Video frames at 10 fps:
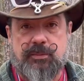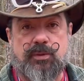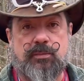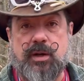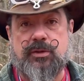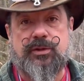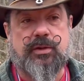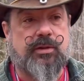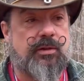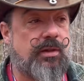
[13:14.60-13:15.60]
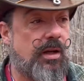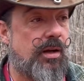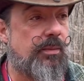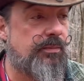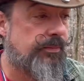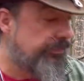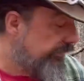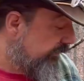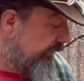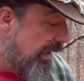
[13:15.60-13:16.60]
promotion.
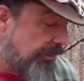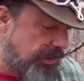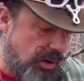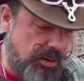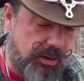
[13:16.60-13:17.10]
I bought all